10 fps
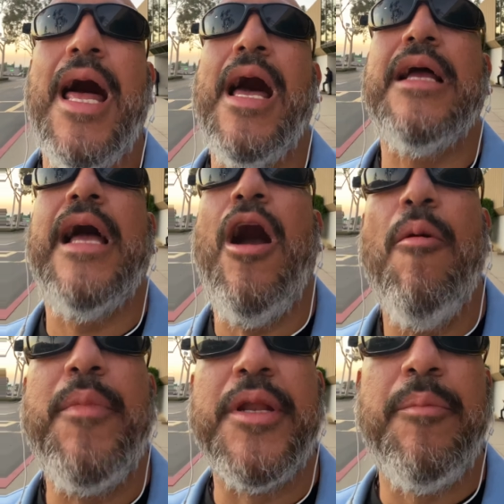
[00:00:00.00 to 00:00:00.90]
Uh,
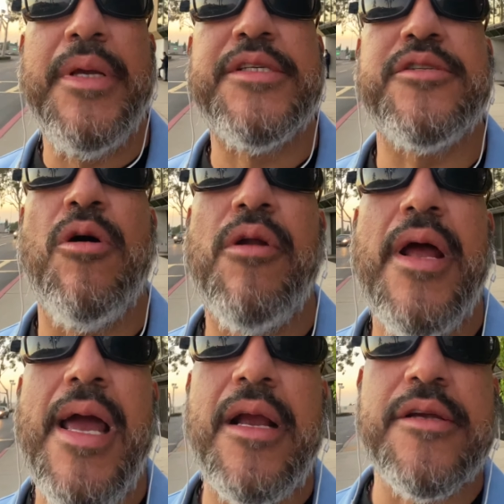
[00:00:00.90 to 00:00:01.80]
help me to be slow to
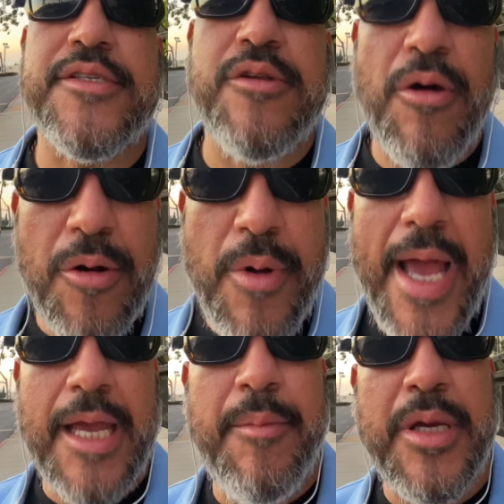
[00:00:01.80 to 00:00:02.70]
anger, slow to
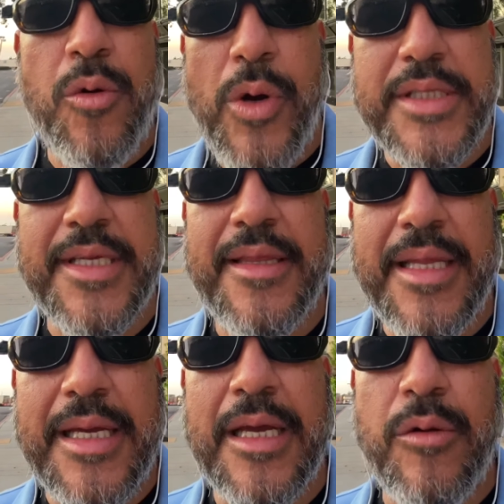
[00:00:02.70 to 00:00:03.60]
react, and be quick to think and